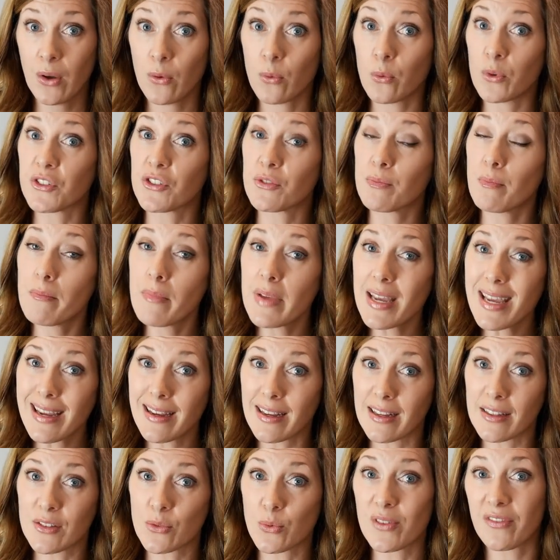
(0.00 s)
which
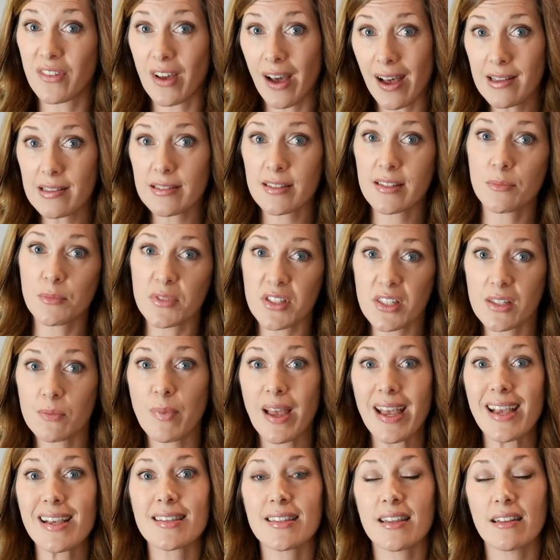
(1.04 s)
means we've got some
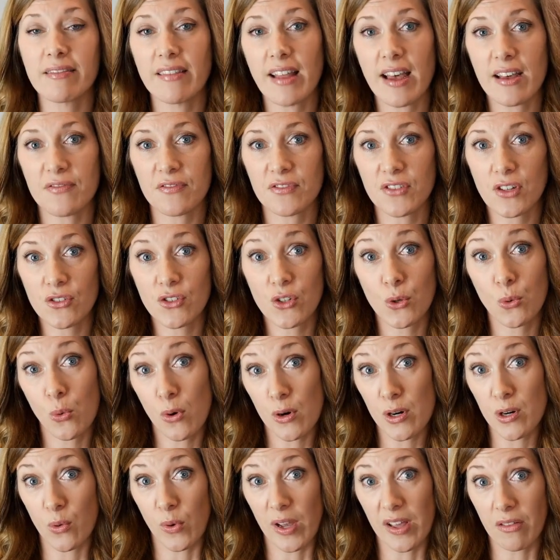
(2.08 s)
space left to
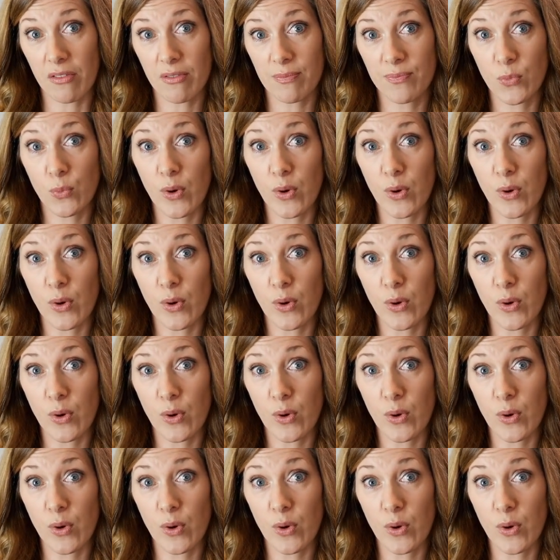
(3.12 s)
work with